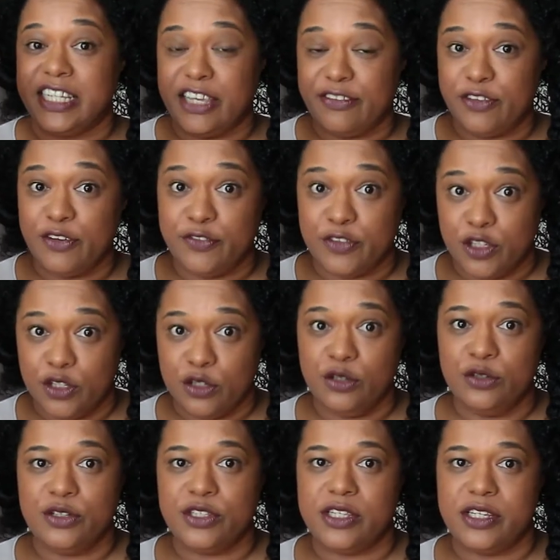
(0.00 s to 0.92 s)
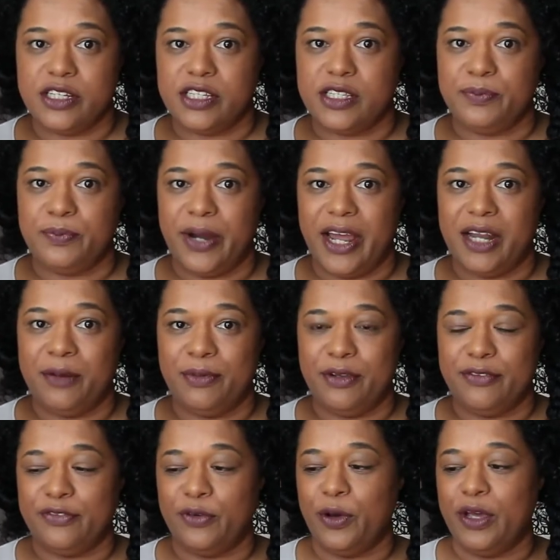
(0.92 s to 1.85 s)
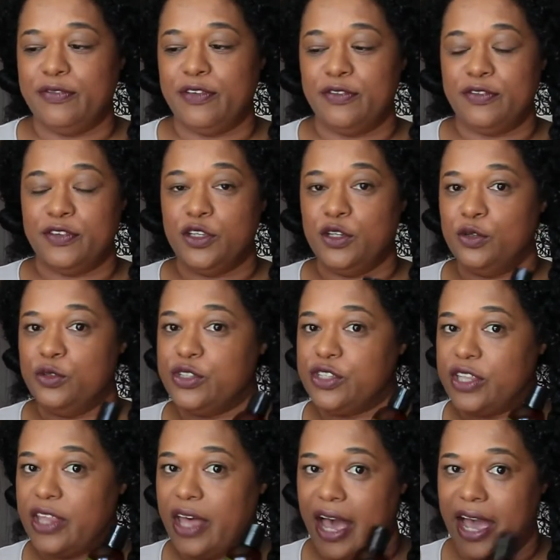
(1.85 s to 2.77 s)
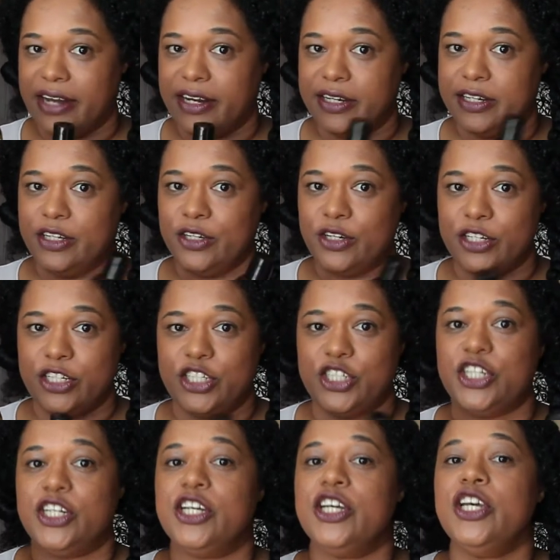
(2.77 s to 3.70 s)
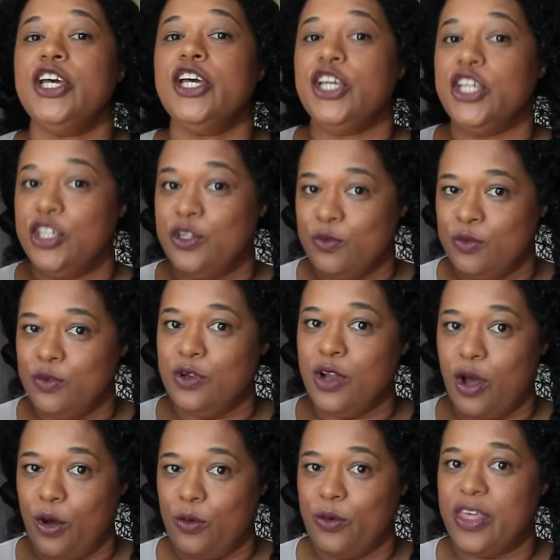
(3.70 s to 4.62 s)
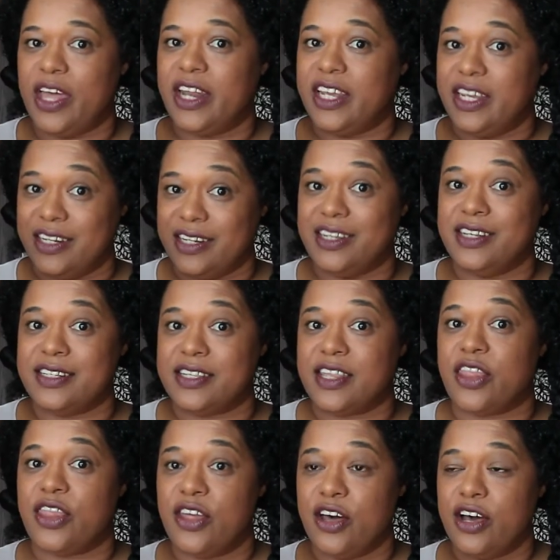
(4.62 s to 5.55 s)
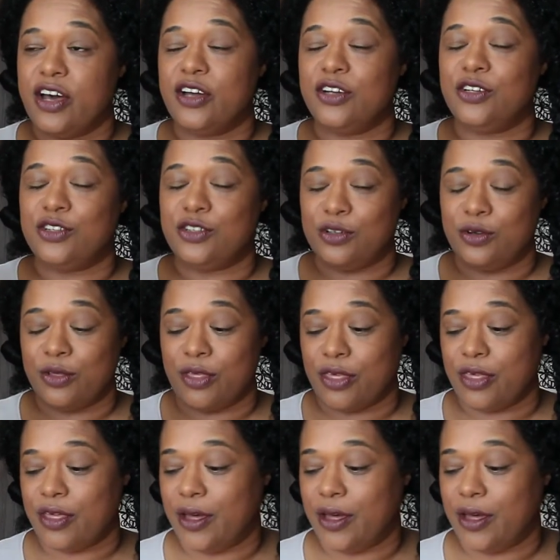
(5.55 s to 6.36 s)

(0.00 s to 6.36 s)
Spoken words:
If you've used this brand before, if you've used the Hydrating Conditioner, you know that it is the truth.